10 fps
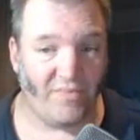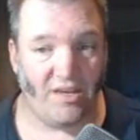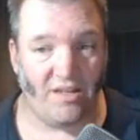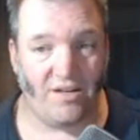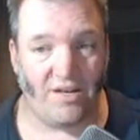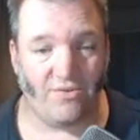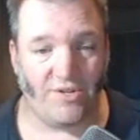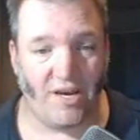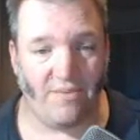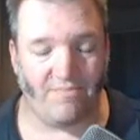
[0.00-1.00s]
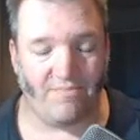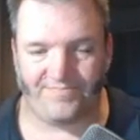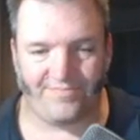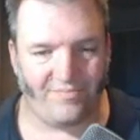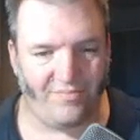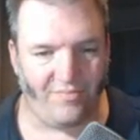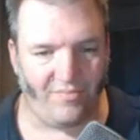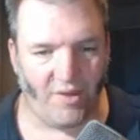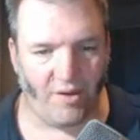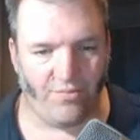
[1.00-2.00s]
Get the general shape.
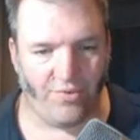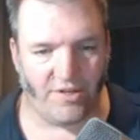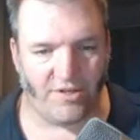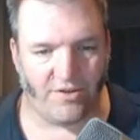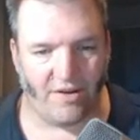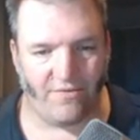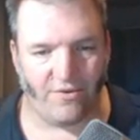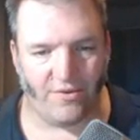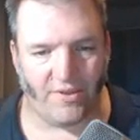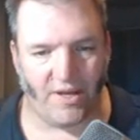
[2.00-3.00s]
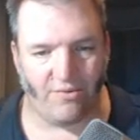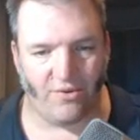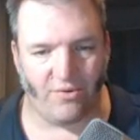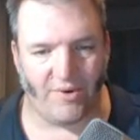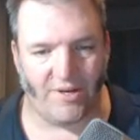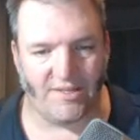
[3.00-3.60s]
Pretty straightforward. They will always